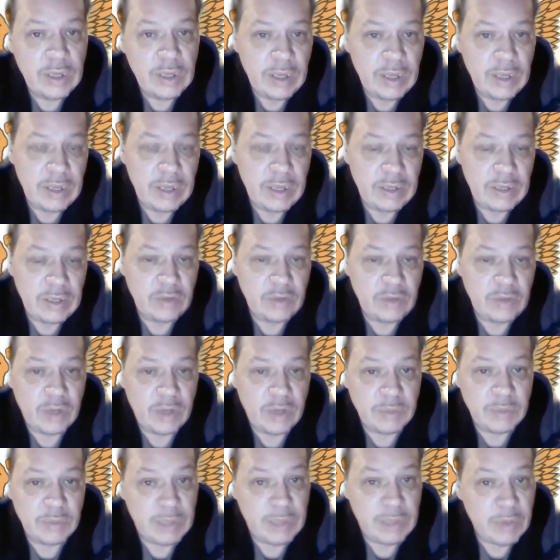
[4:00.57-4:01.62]
and then you
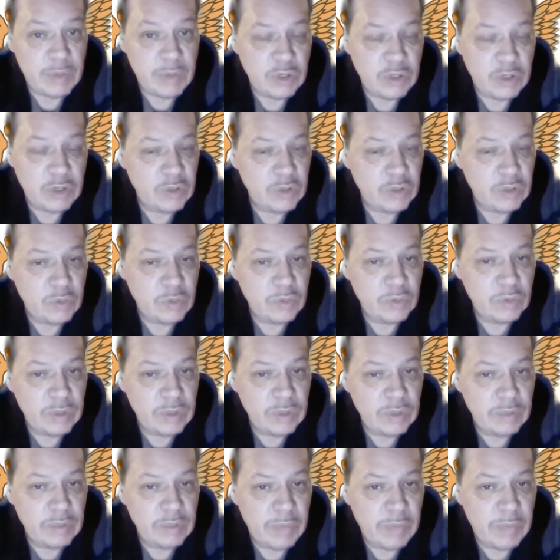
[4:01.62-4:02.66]
times that by 2
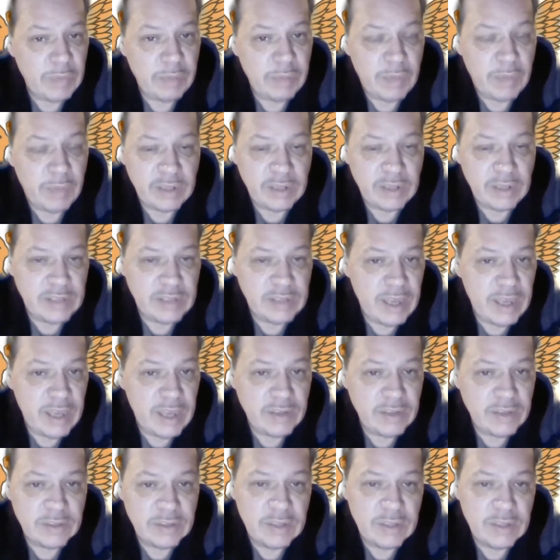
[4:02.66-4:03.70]
and minus
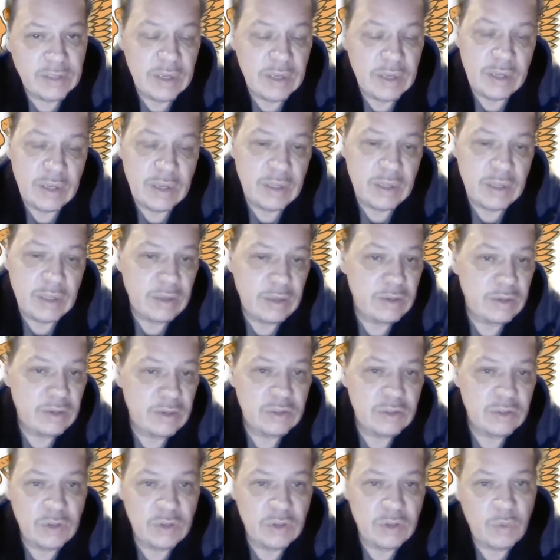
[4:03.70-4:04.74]
taxes, there is
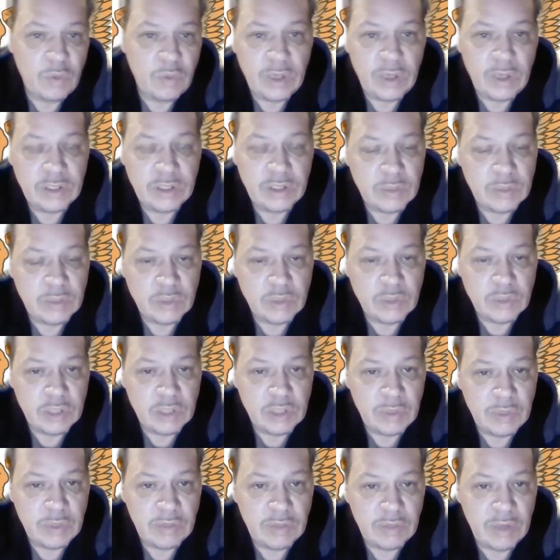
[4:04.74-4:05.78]
no way someone's going to
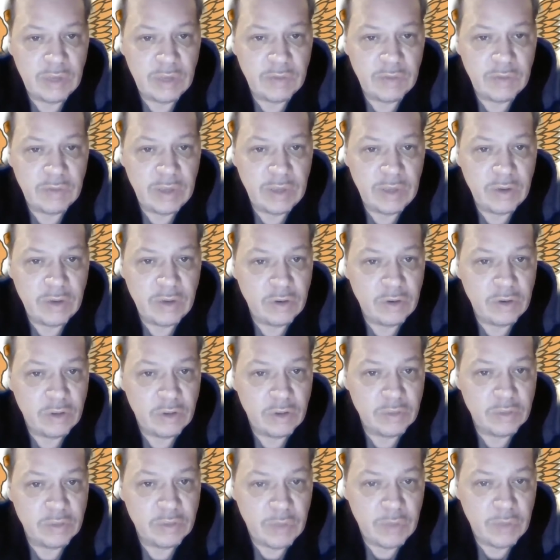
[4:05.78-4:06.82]
be living off
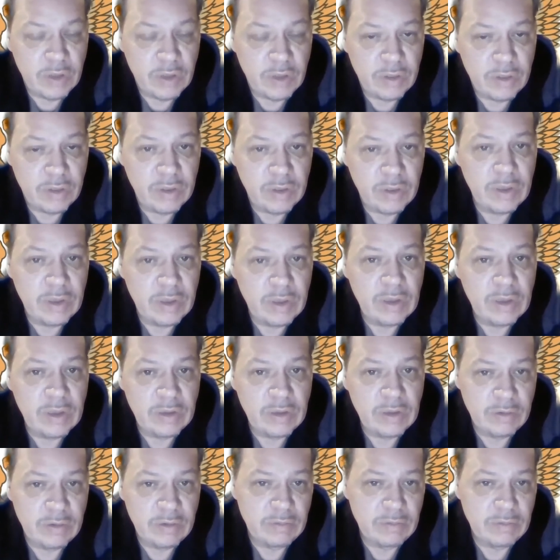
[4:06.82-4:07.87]
$800 a month
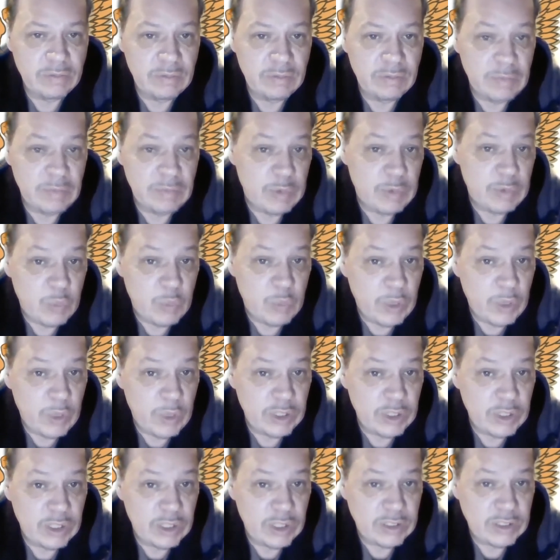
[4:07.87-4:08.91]
minimum
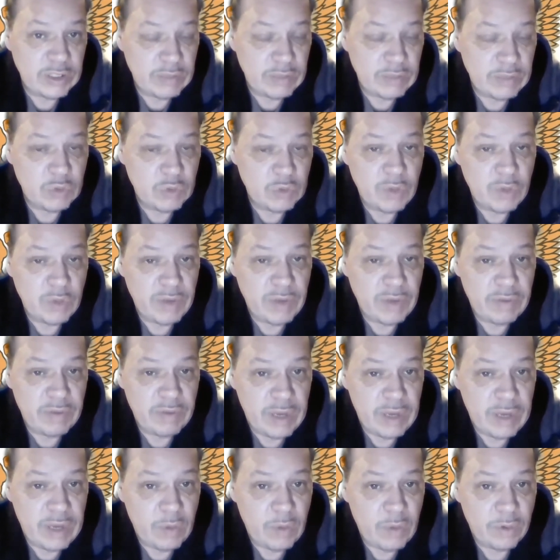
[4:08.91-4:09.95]
wage at 7.25 an
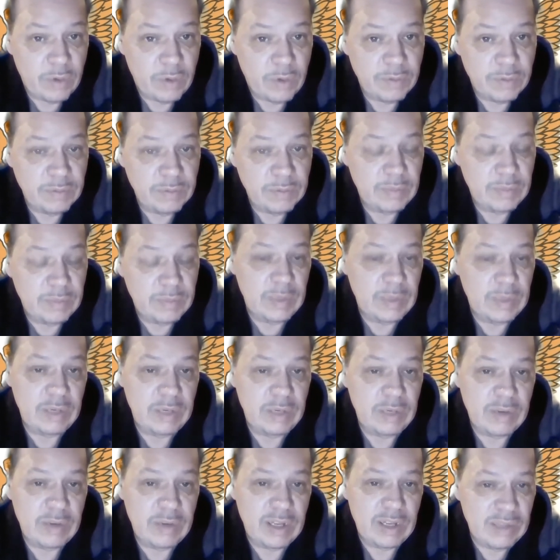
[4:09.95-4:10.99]
hour. And
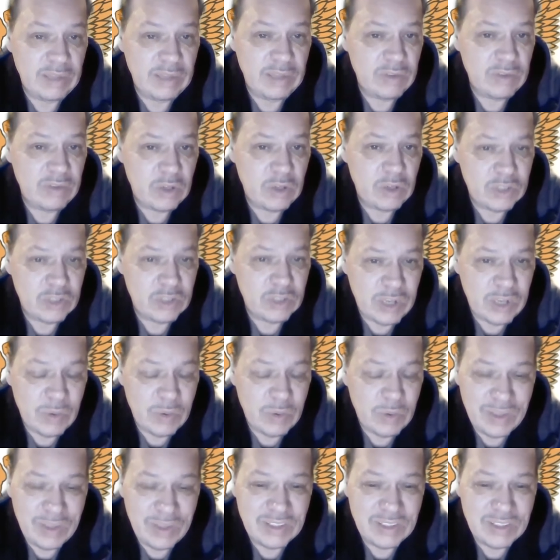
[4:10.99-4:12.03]
even at $11 an hour,
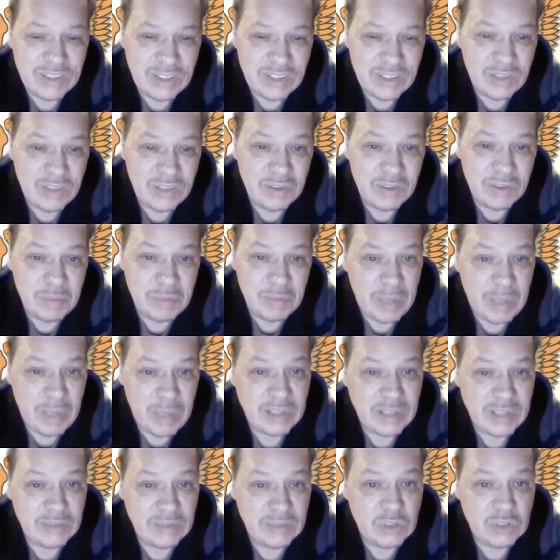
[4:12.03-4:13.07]
that's still a
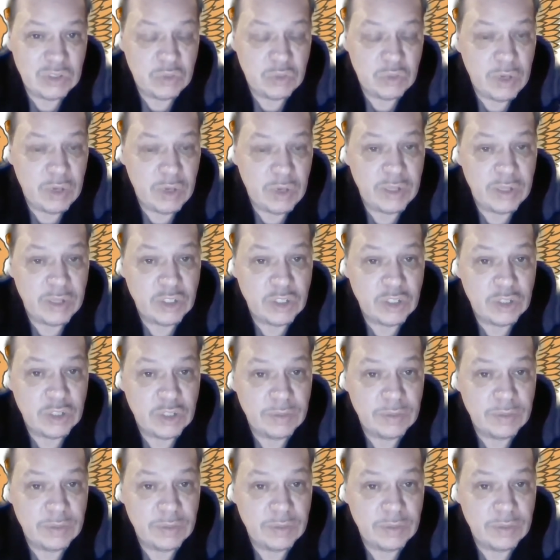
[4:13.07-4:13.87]
massive stretch.